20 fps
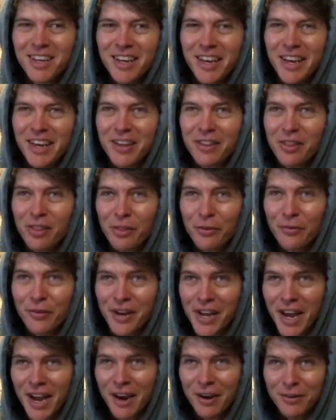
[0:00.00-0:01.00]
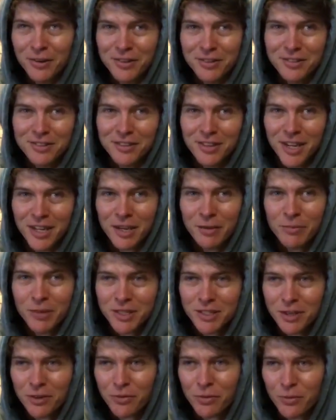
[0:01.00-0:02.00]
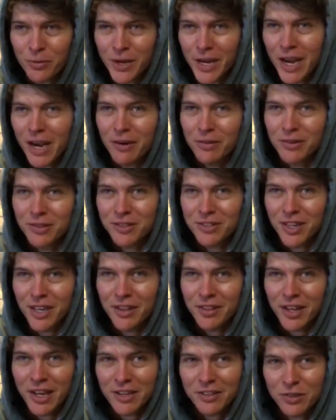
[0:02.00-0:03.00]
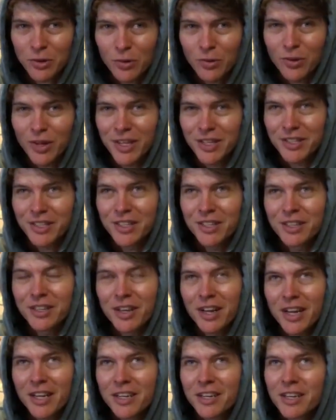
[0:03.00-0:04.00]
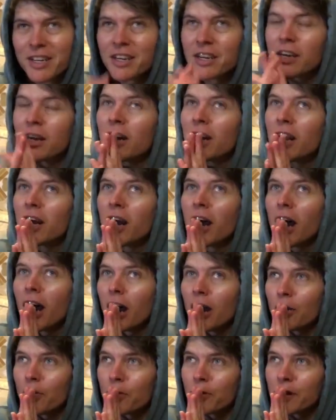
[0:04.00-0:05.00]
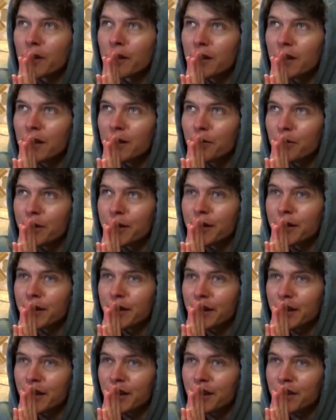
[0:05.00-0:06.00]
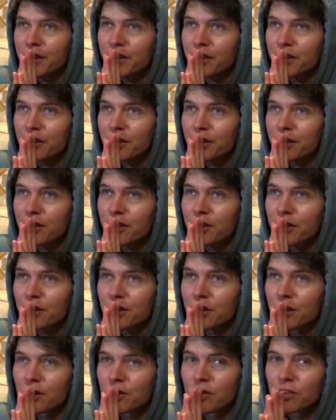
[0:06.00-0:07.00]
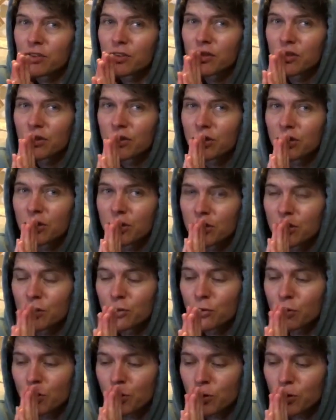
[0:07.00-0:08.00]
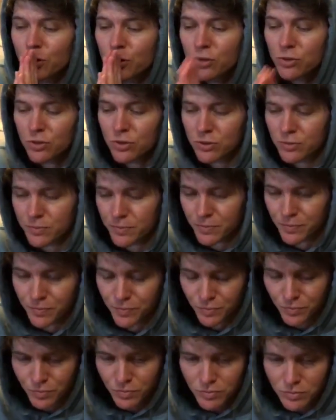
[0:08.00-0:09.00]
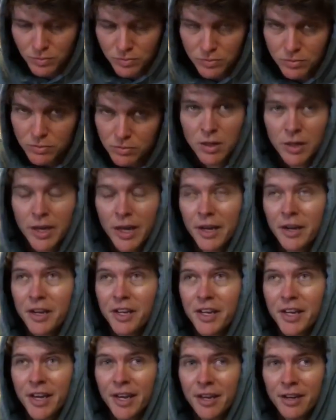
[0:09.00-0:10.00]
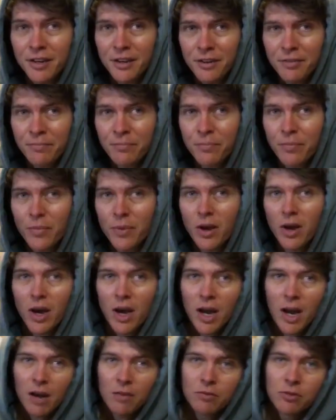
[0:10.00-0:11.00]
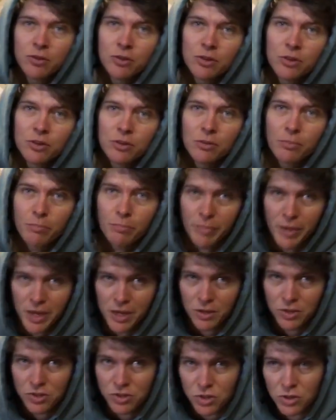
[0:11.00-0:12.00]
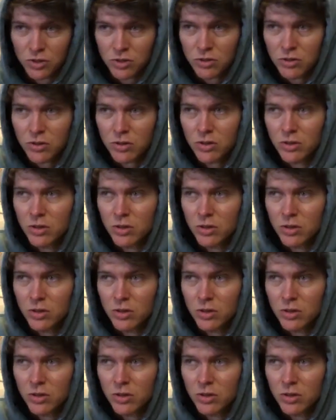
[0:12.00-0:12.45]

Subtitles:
in 3 hours. I give myself 3 hours, and that's all I did. Like, I really, really need to just draw. And again, I haven't made a song,